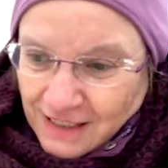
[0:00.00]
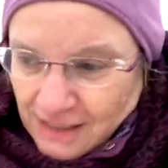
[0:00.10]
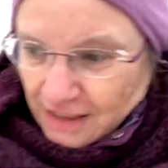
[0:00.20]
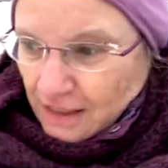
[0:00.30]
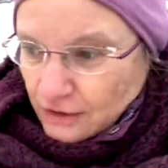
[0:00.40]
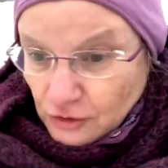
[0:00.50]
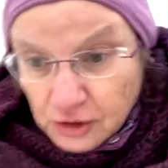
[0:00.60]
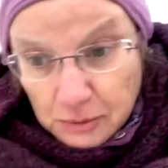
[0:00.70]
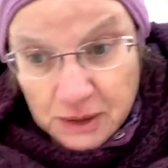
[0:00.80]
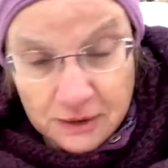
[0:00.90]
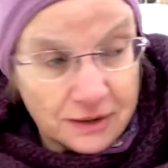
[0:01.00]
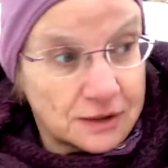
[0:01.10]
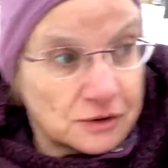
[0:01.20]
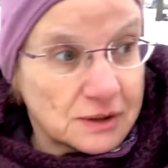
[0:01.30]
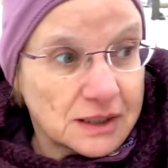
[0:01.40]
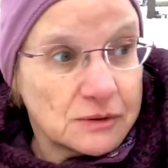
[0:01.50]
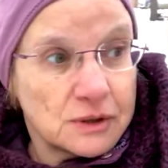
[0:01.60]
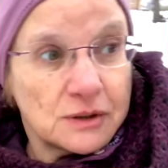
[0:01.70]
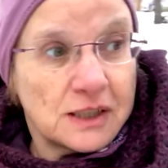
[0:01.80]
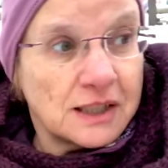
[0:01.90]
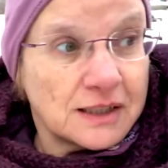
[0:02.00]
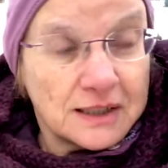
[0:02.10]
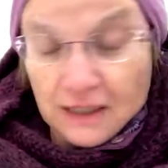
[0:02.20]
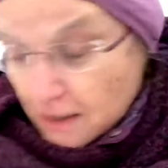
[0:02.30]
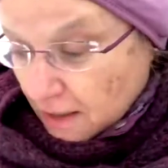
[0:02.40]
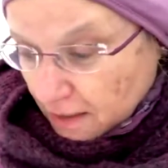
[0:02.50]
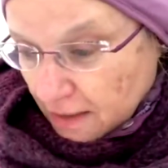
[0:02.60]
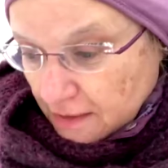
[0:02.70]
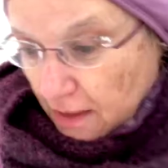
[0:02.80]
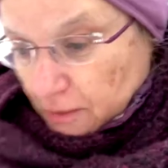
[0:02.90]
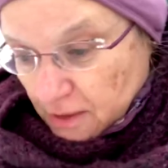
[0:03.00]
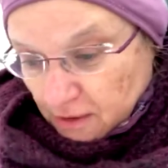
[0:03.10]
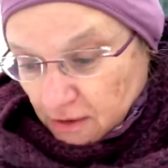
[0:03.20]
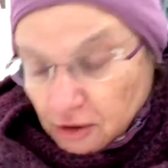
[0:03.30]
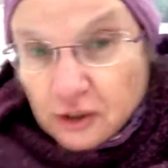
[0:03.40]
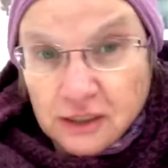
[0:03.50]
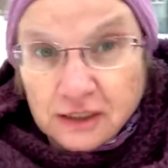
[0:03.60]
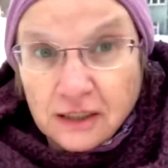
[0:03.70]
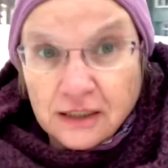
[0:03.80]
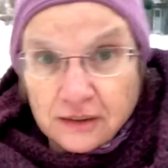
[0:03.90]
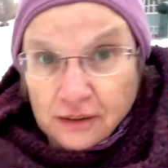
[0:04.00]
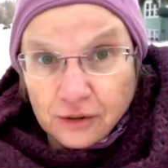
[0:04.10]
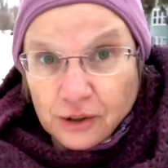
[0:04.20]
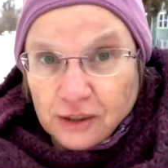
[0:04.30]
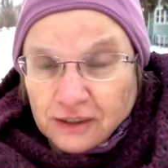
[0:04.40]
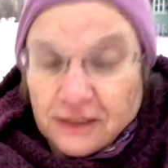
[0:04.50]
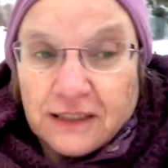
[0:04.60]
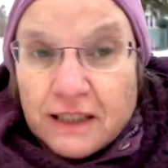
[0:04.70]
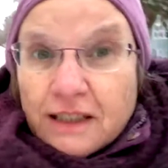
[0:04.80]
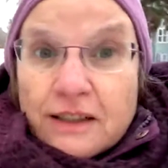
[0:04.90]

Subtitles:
That used to be considered really rude, and now it's a new courtesy.